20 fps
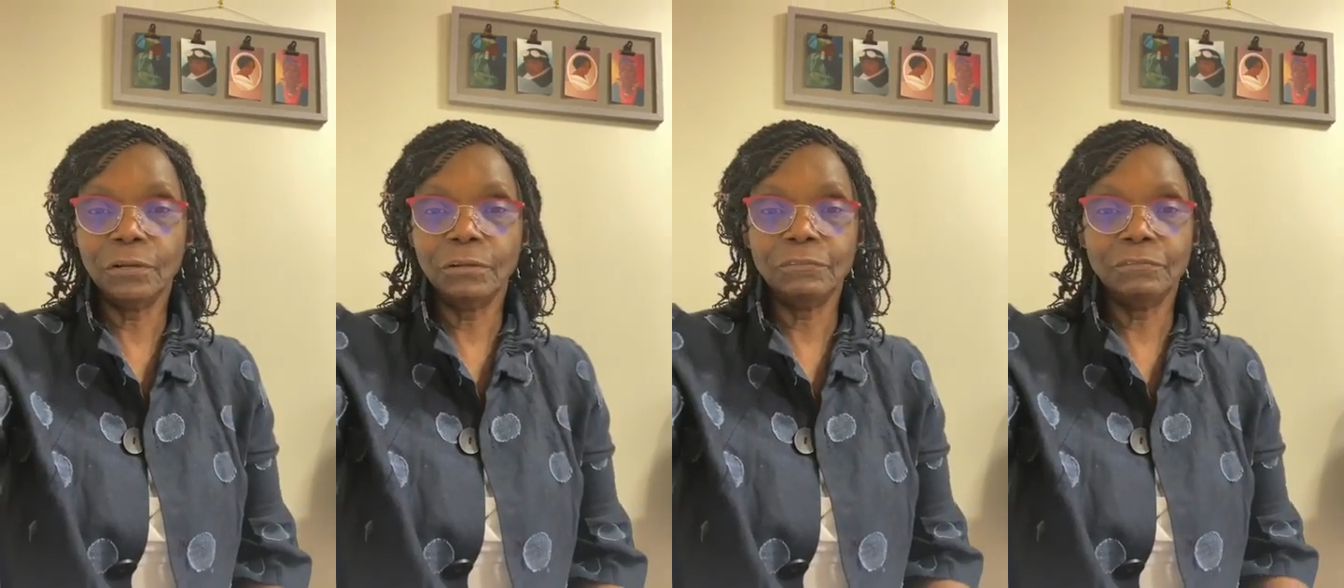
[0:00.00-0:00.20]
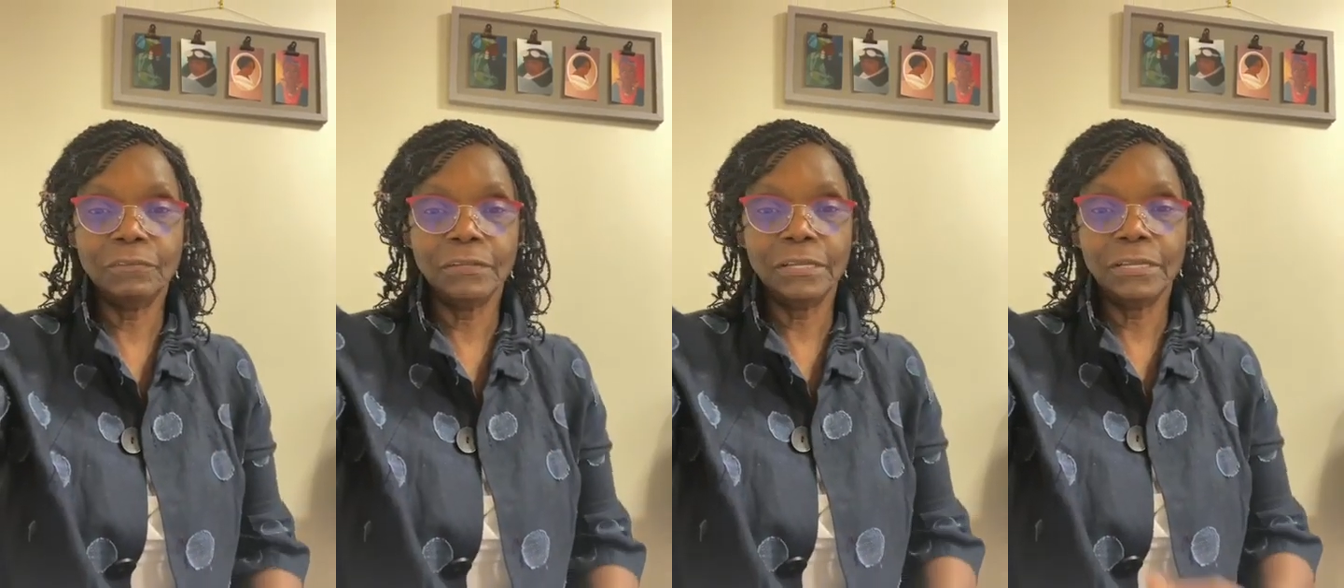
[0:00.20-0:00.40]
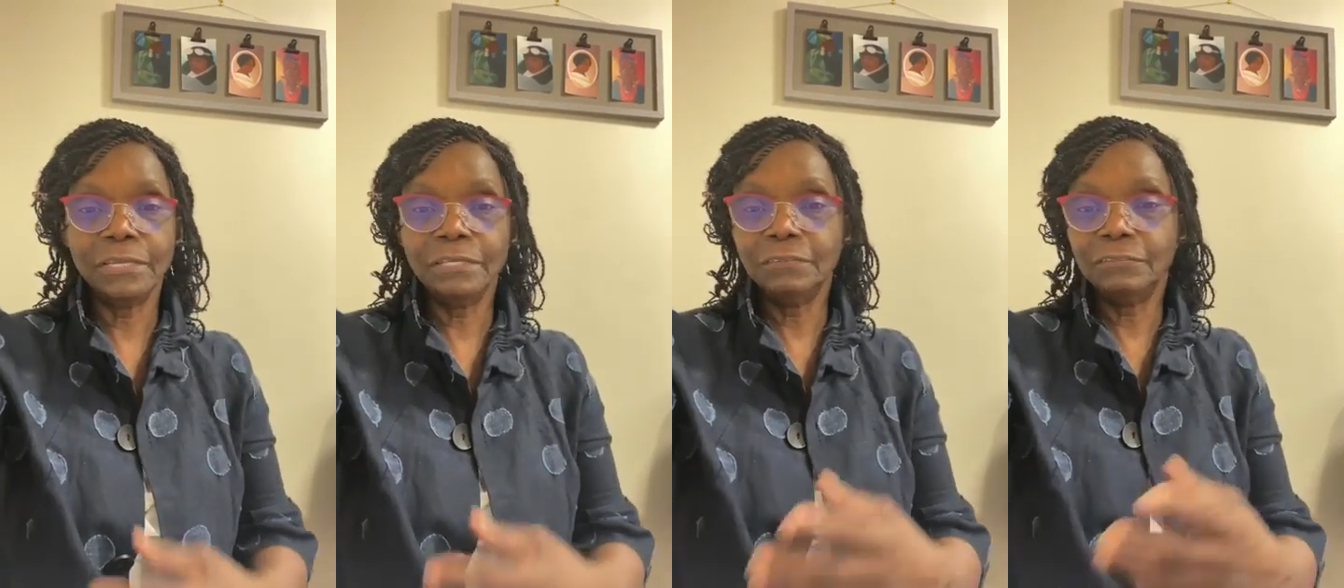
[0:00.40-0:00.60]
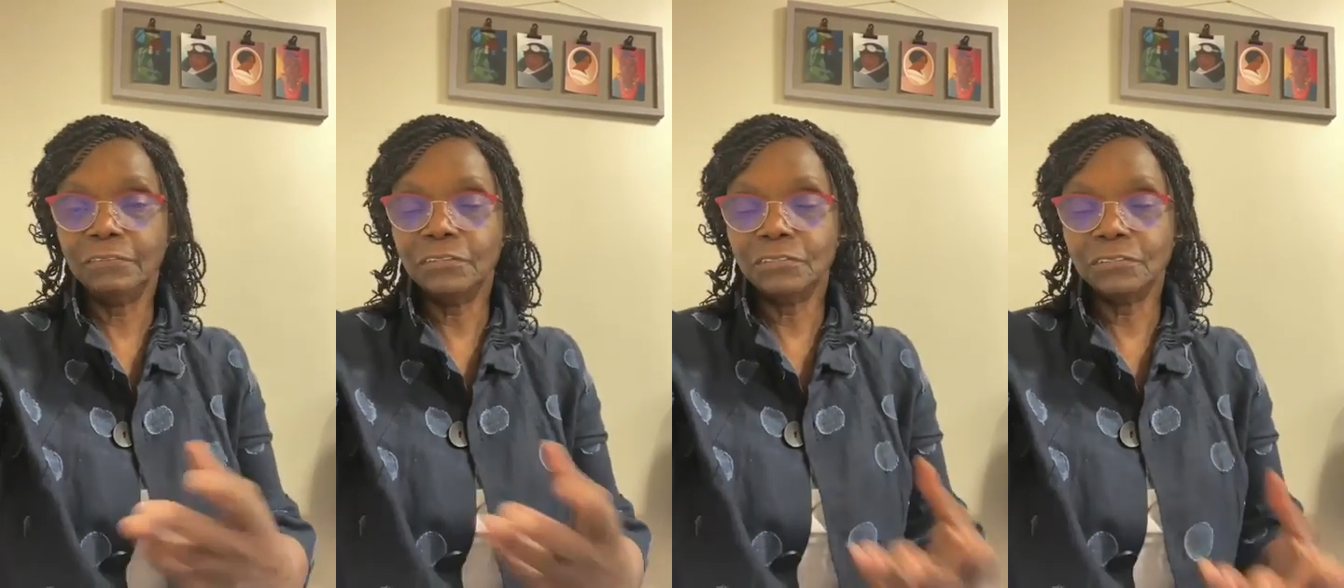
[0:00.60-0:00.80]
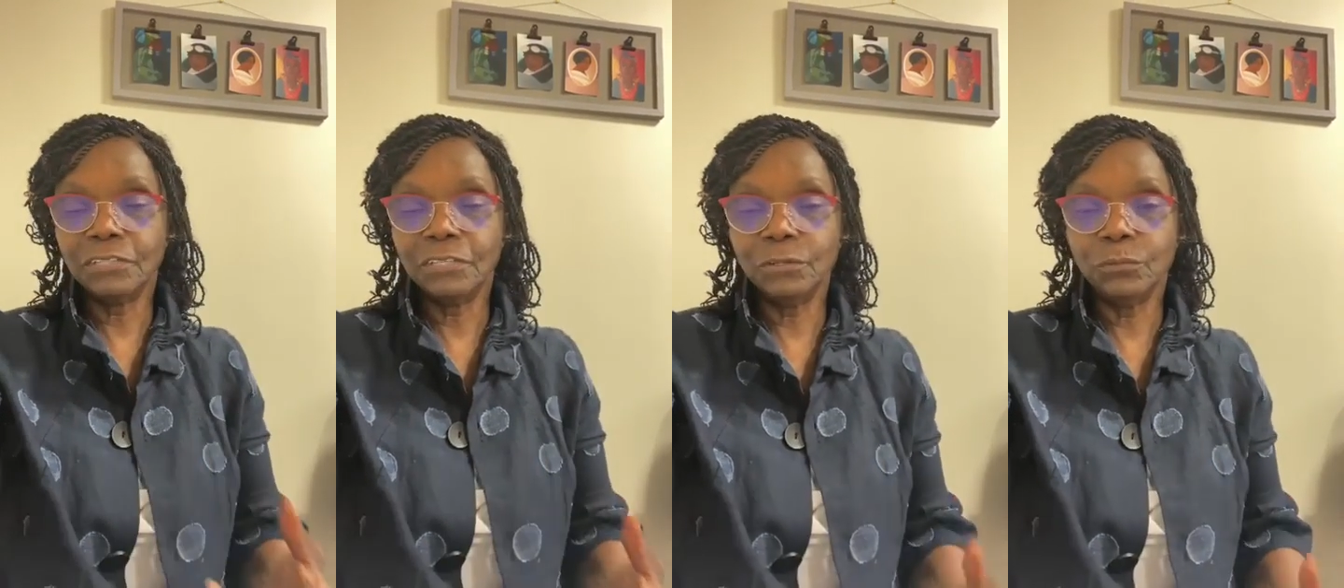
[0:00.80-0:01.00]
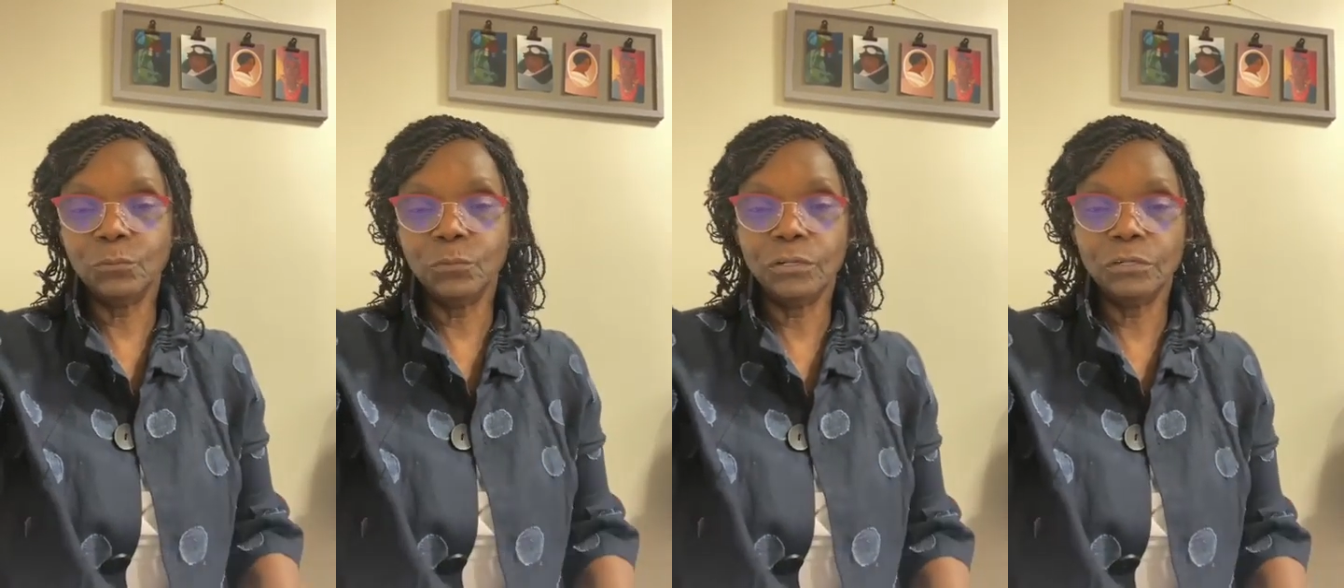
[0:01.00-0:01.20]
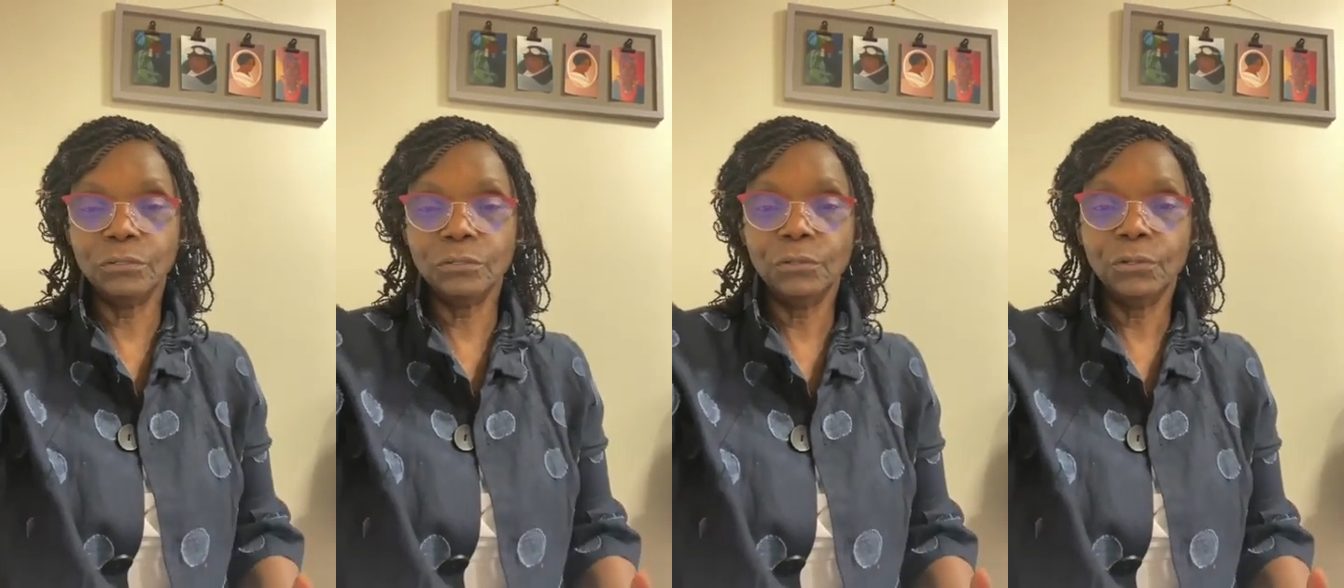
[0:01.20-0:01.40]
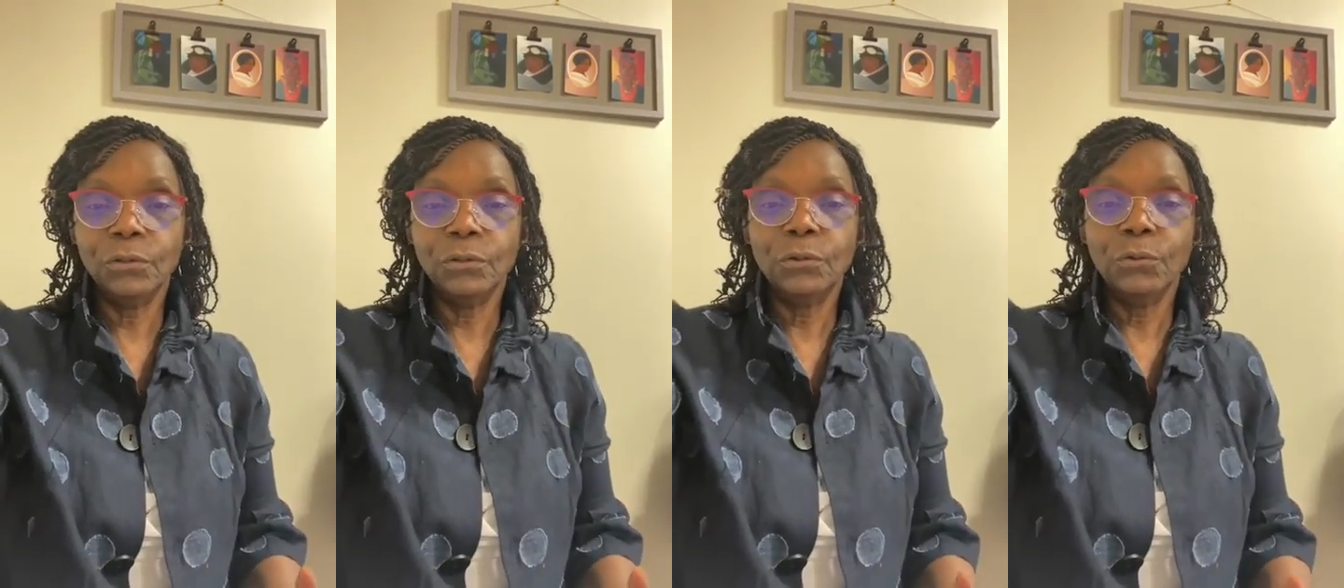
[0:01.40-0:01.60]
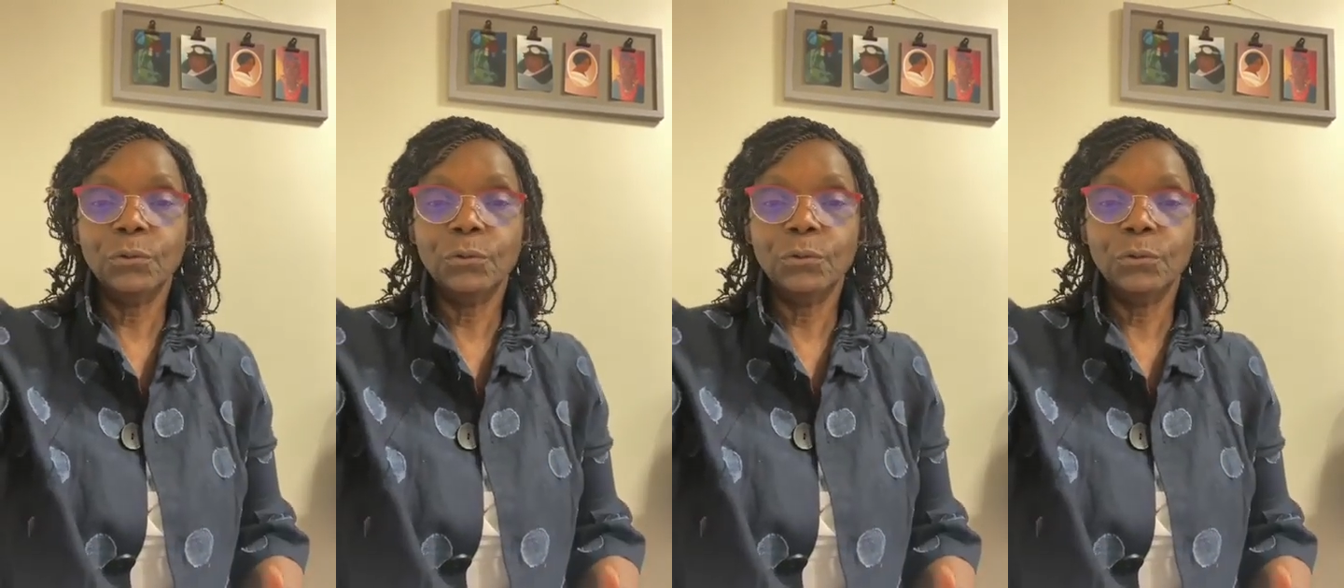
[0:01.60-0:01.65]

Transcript: offline if there's anyone